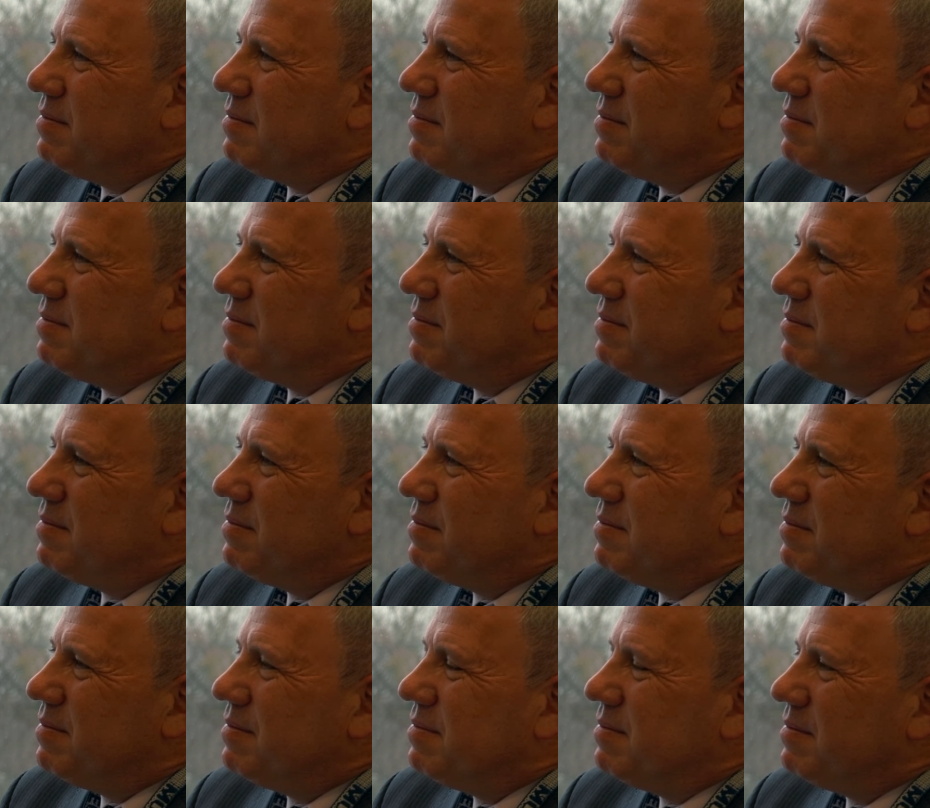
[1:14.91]

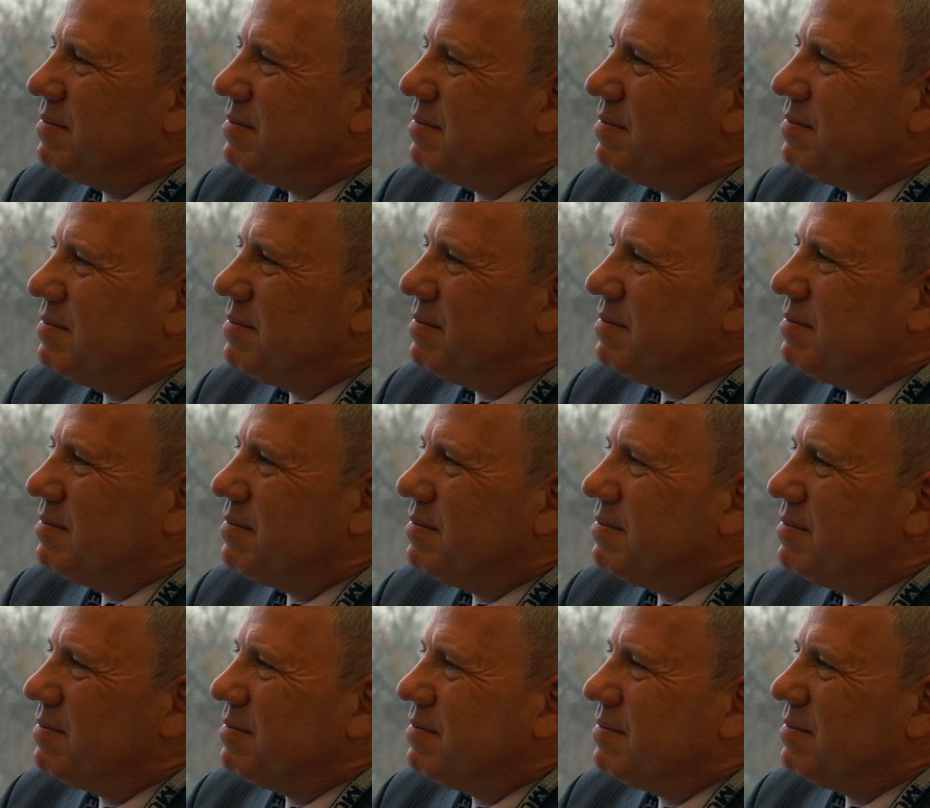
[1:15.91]

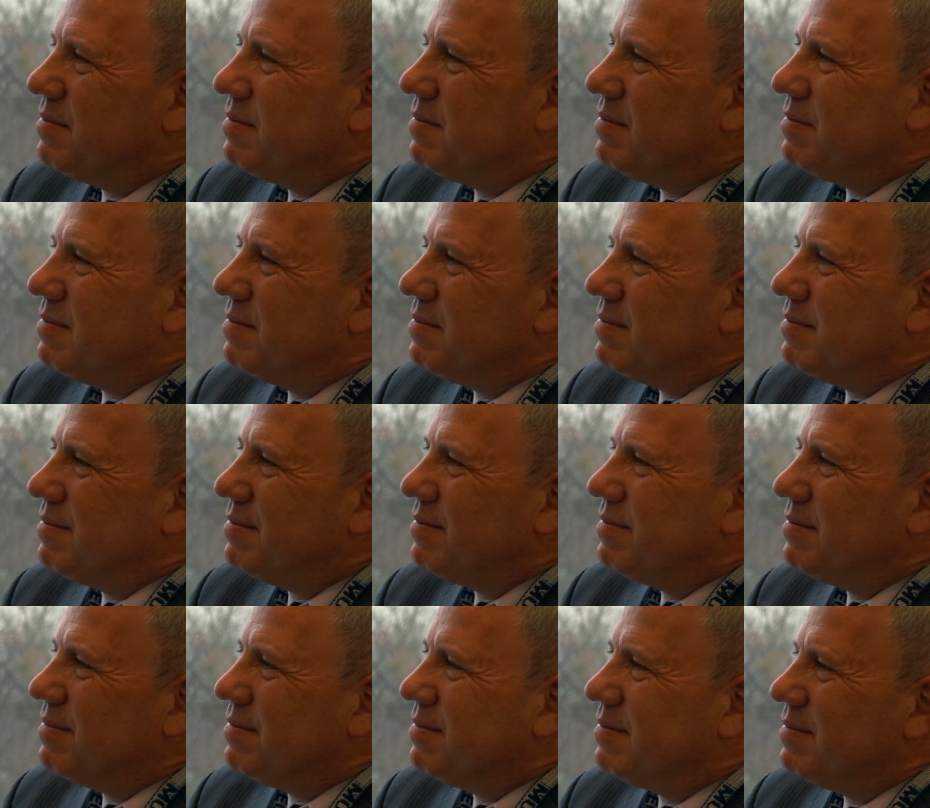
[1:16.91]

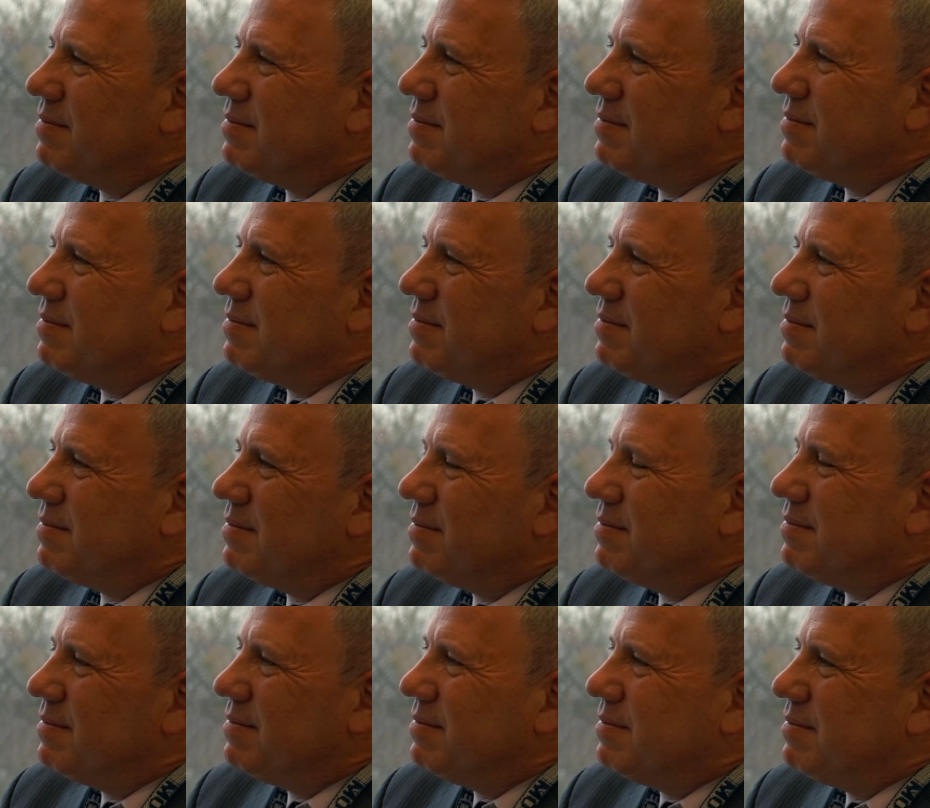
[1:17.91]

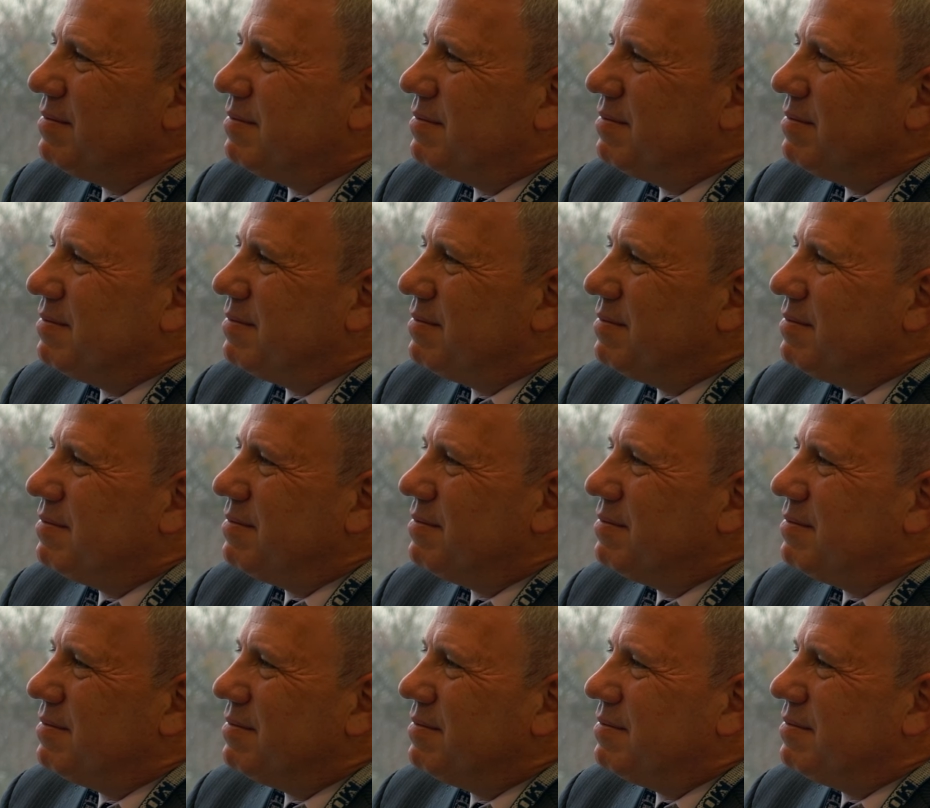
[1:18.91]

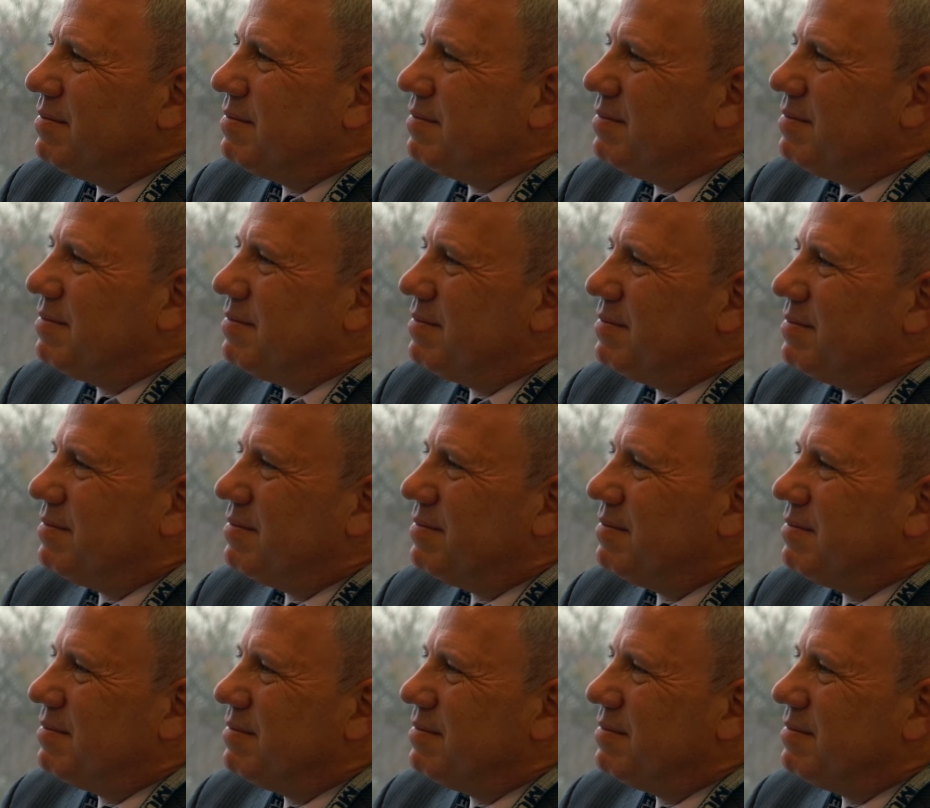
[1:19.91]
(silent)